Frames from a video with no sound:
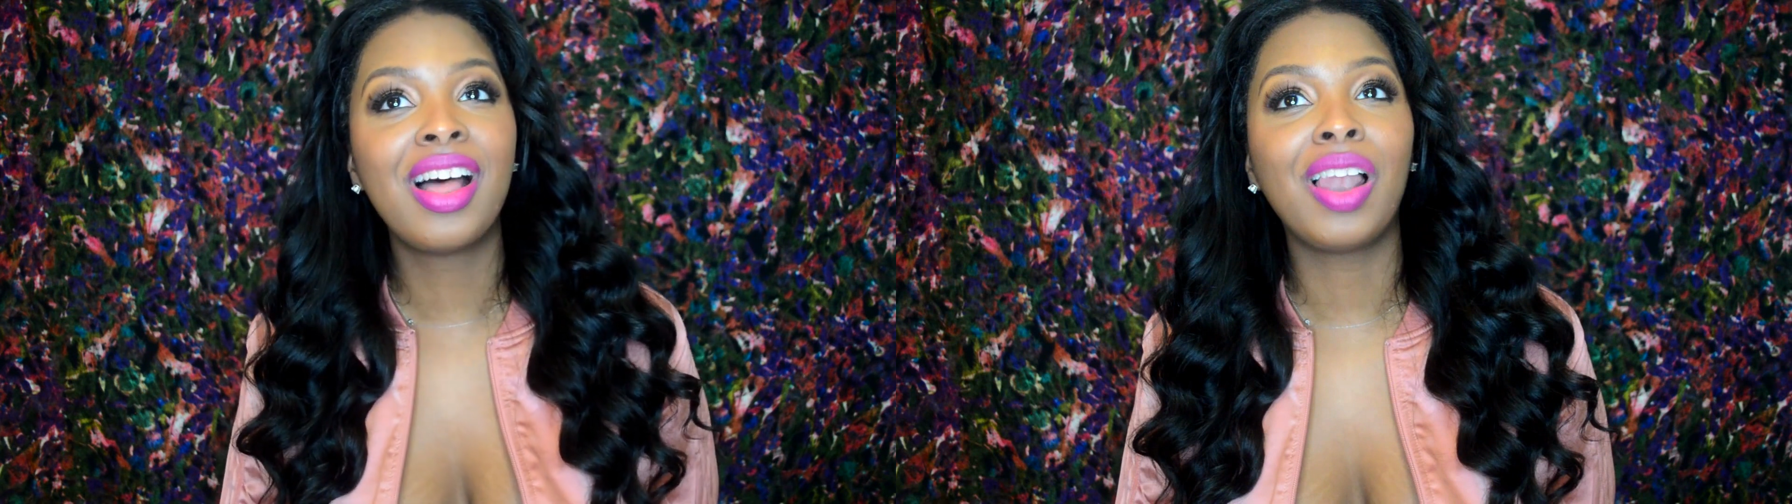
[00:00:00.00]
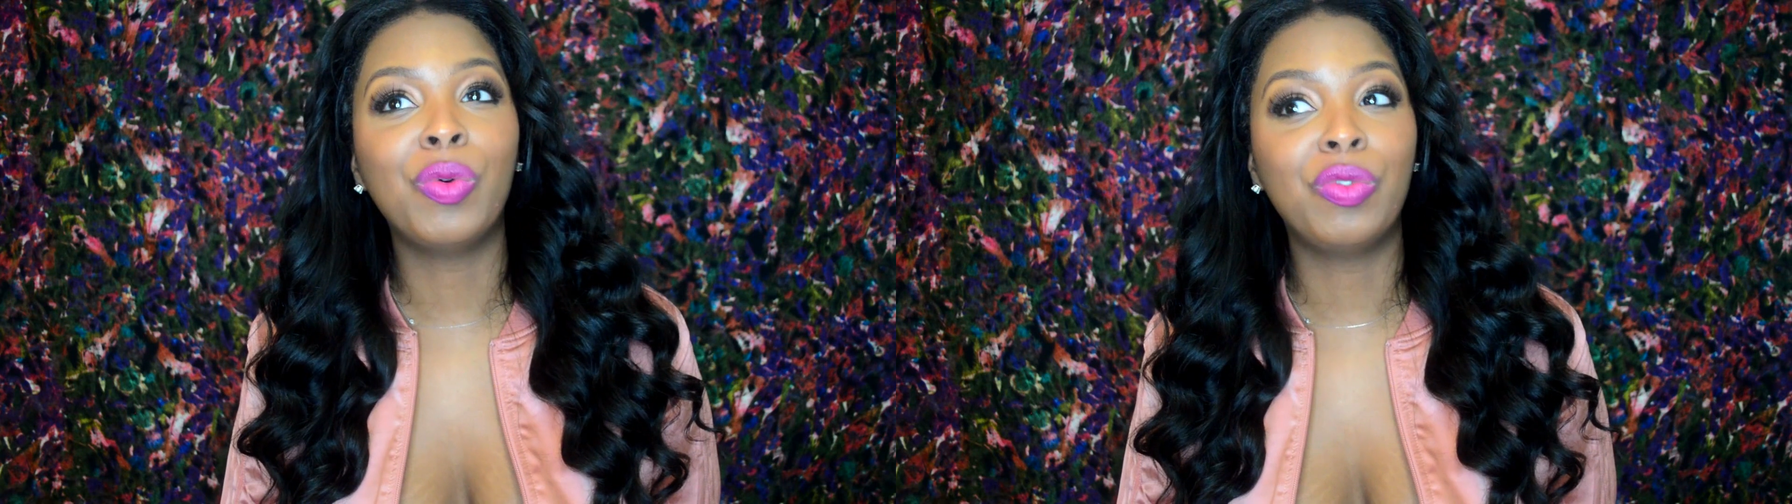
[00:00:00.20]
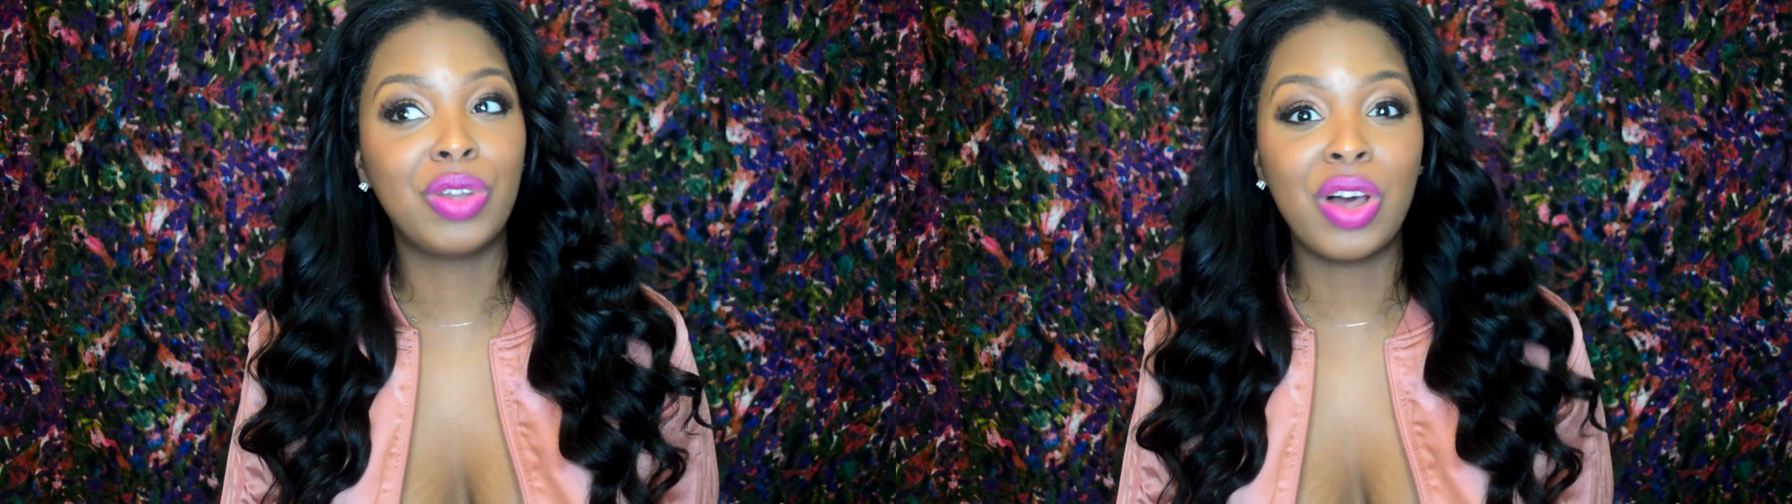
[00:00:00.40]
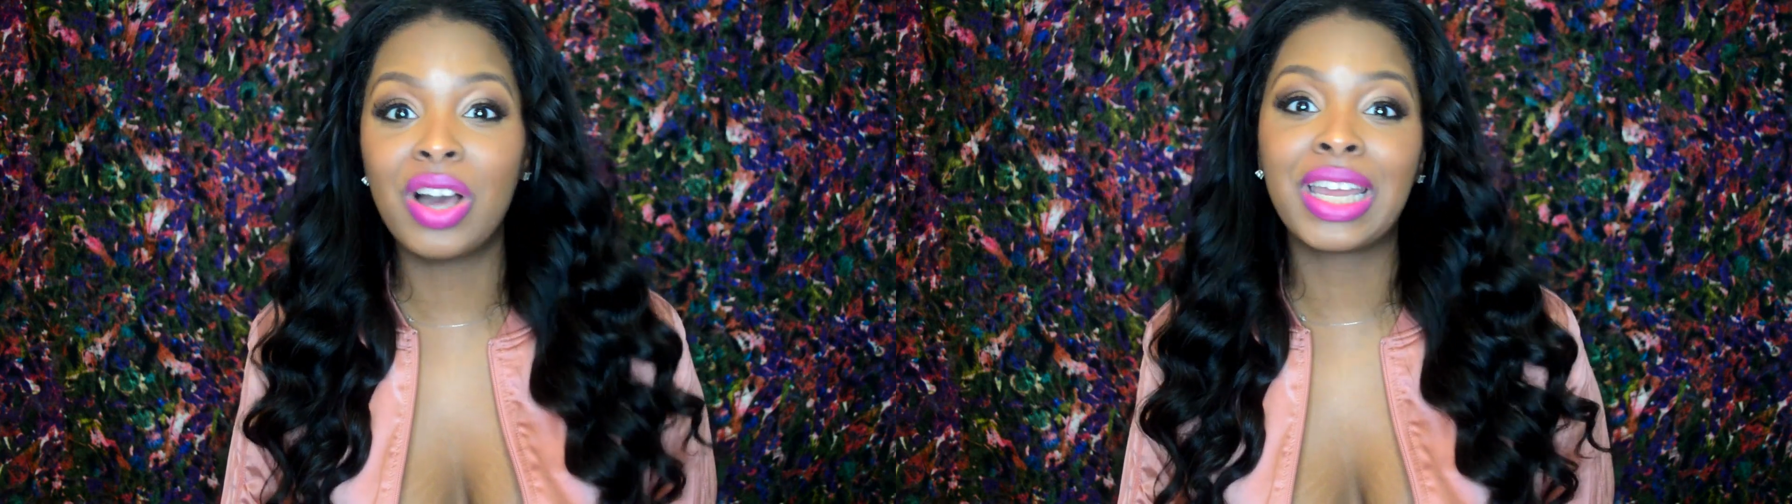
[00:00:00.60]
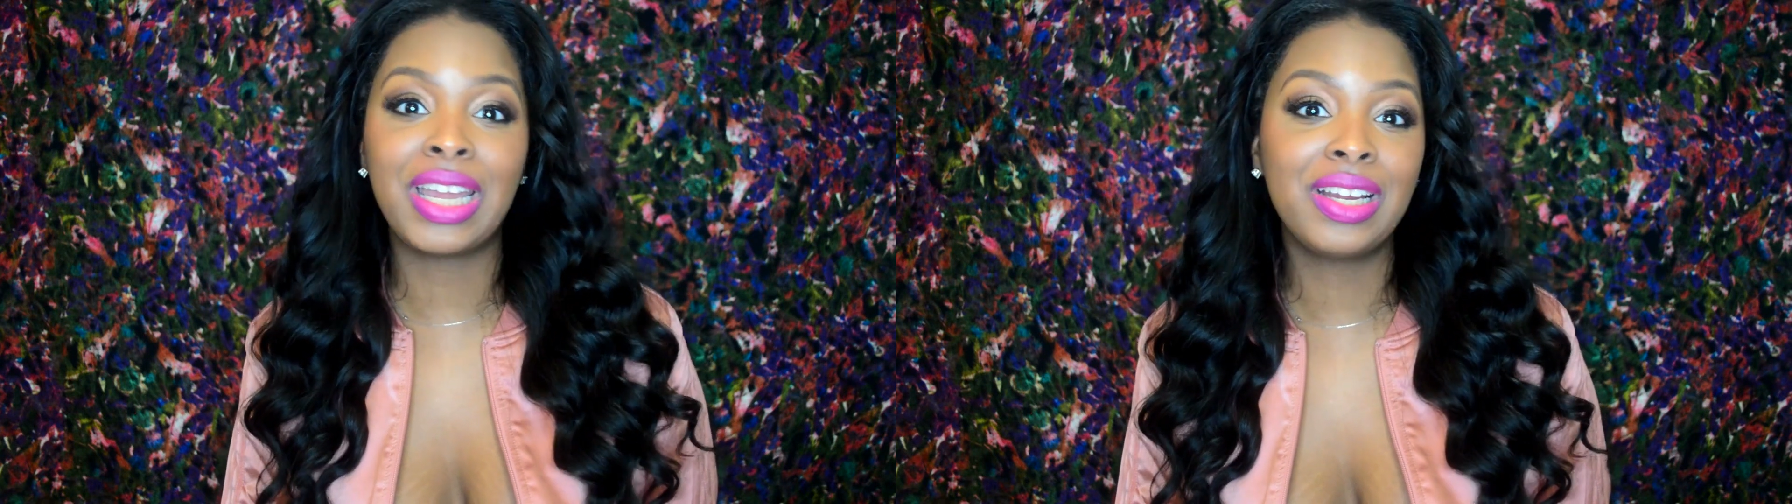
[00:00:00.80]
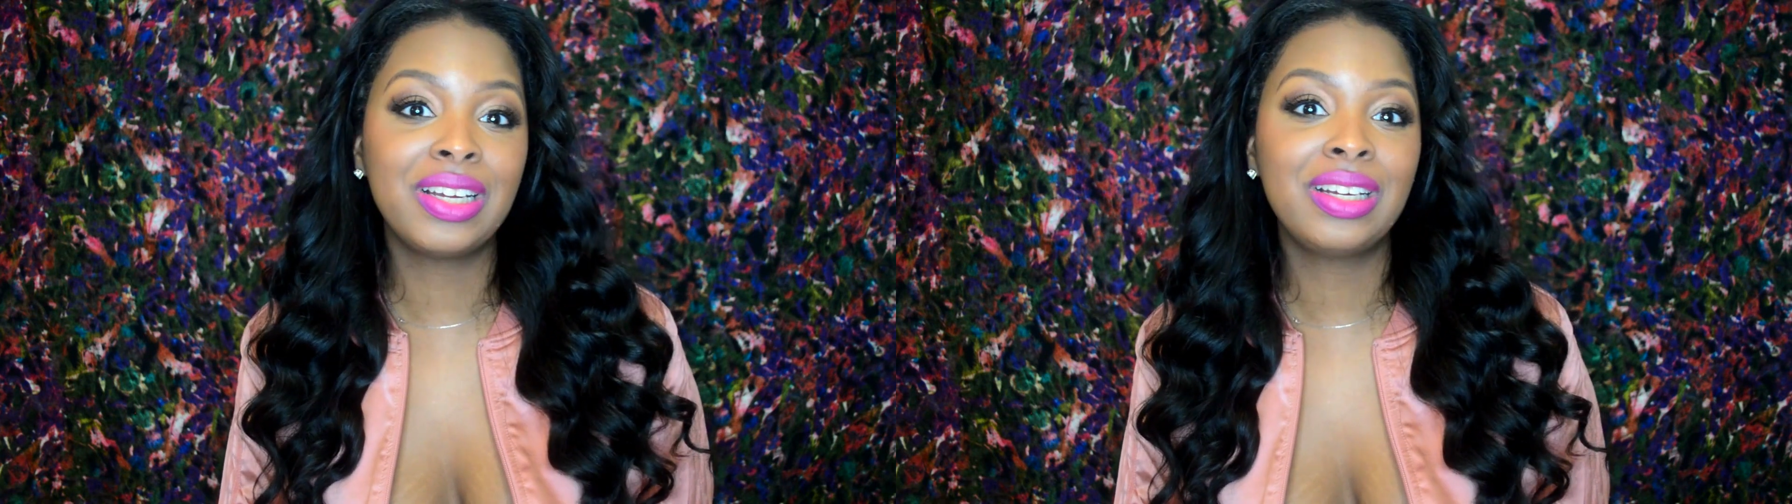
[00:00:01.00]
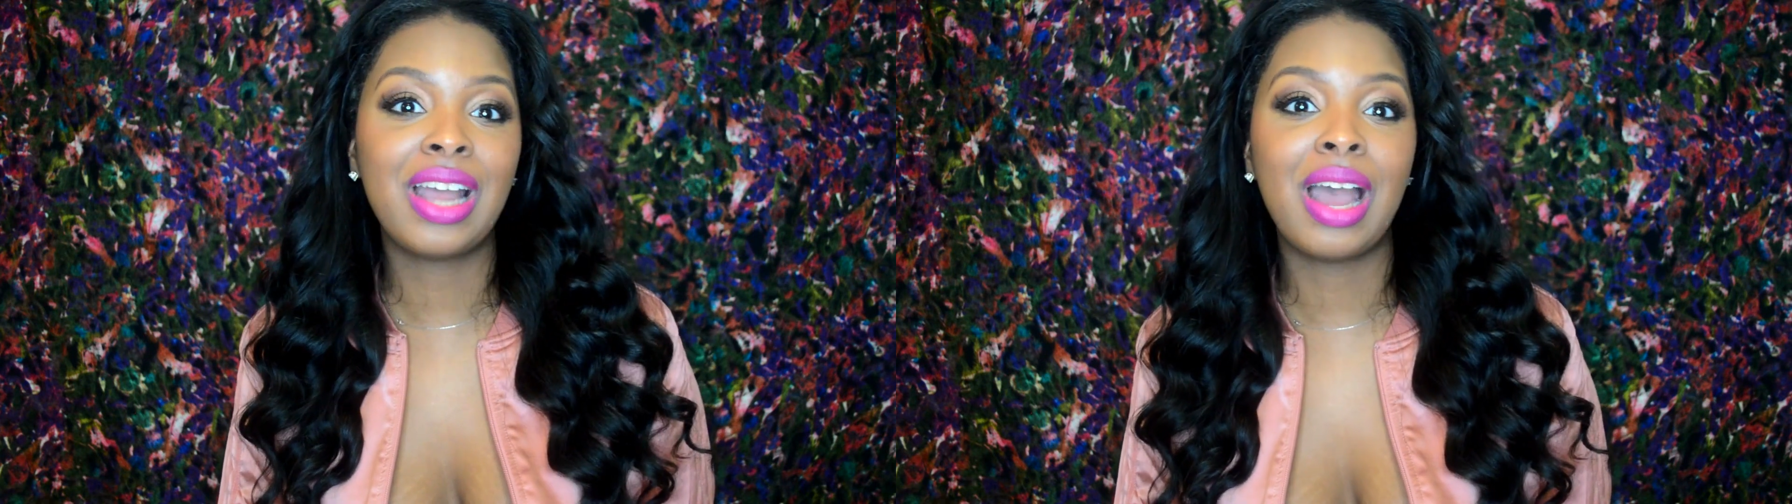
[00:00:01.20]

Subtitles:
with long hair,